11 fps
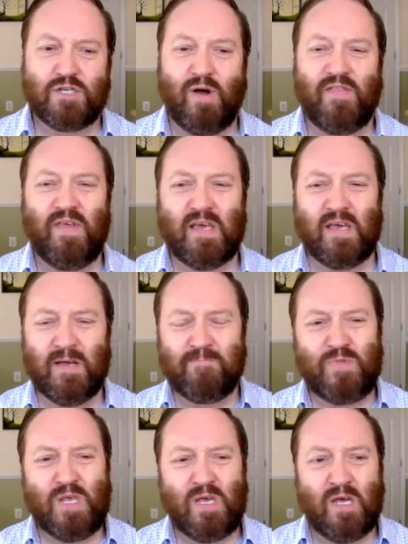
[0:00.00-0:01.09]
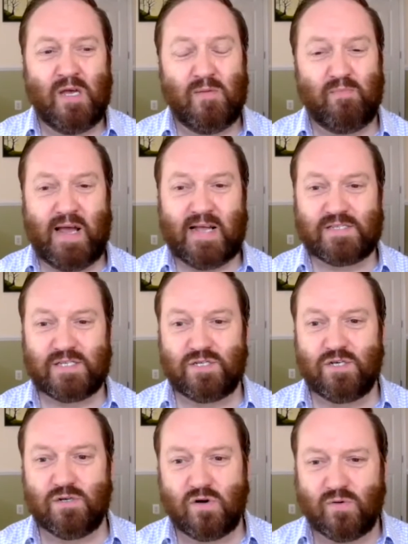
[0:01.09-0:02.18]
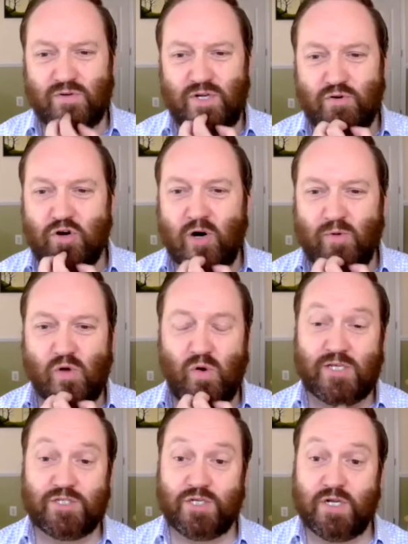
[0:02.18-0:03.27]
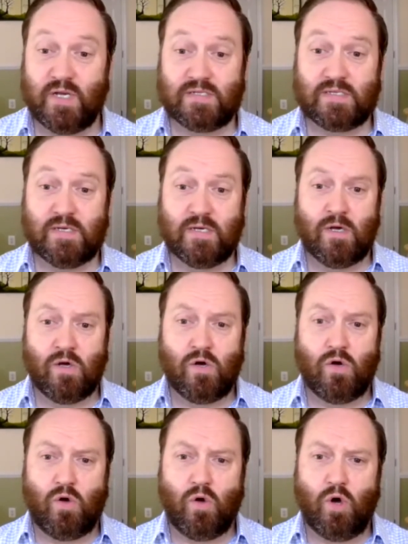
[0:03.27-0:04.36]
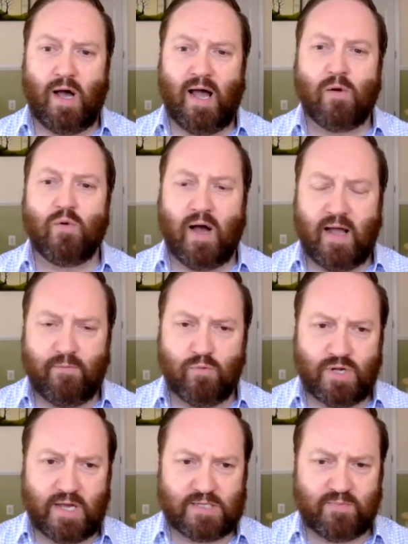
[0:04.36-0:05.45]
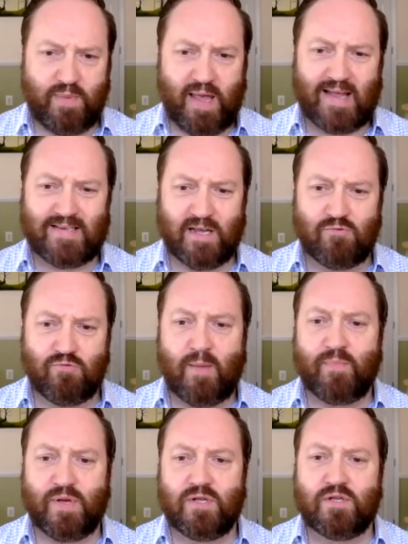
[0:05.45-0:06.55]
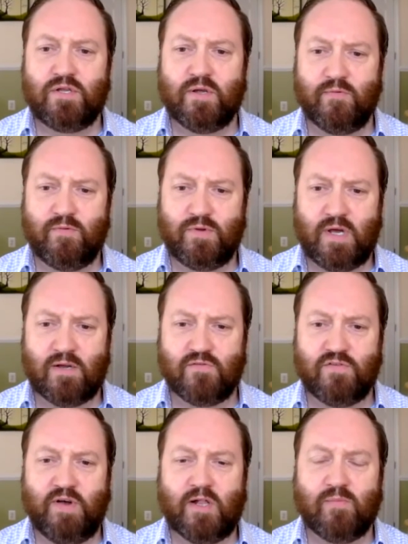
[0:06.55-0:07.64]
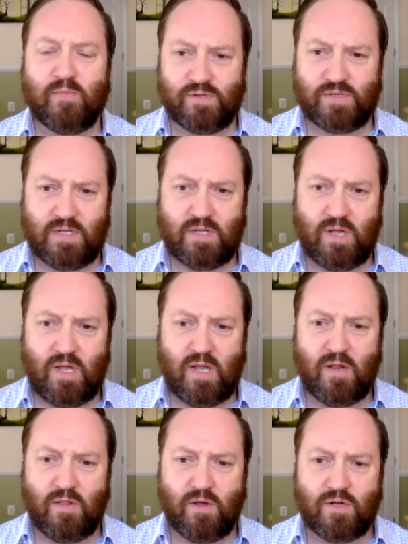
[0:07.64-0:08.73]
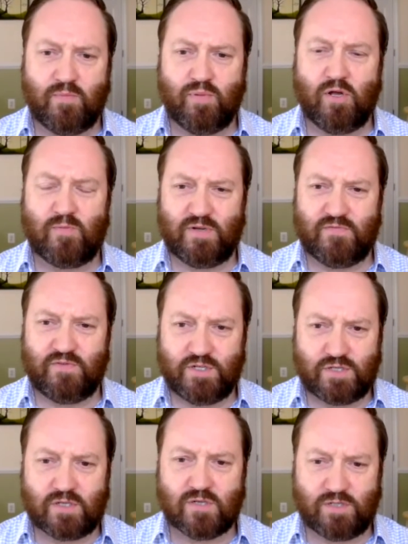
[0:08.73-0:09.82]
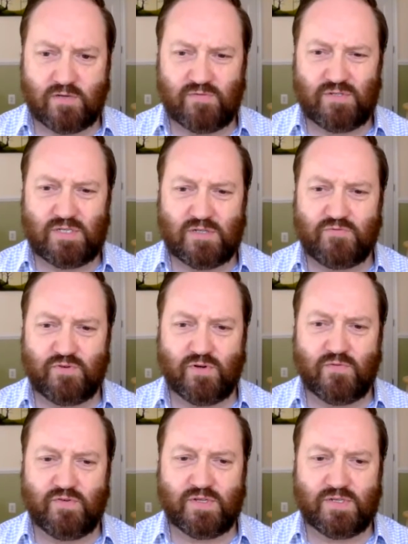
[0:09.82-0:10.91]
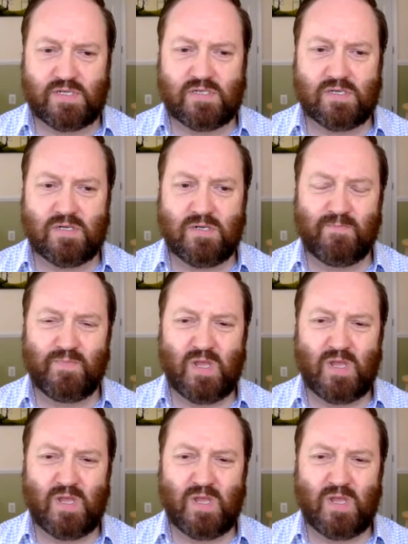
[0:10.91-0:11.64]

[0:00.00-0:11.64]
I think my answer to your new normal question is I would expect a rapid kind of development in the deployment of digital services for the citizen.